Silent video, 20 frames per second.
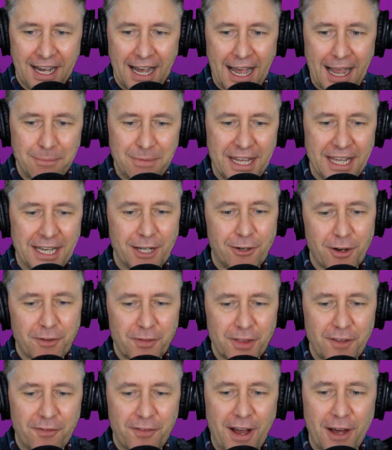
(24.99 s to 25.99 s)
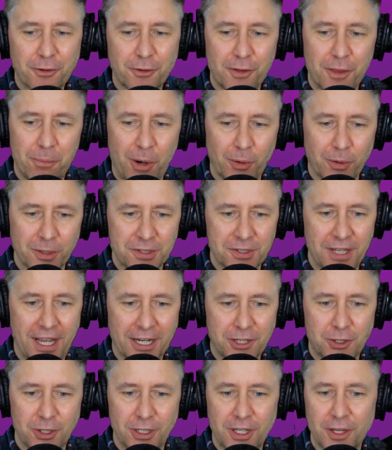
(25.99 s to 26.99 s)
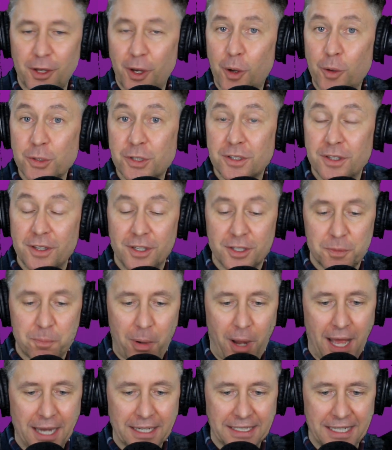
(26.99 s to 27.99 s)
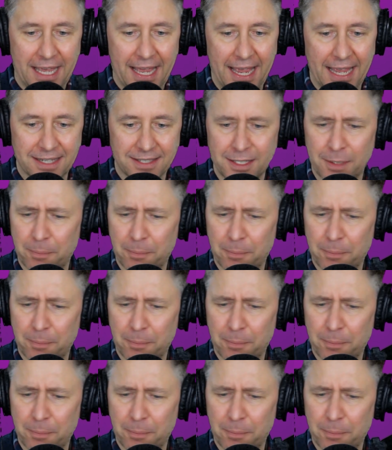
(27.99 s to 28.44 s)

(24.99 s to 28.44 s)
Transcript: I'm Danny Griffin, the founder of the bonus section and the host of this podcast,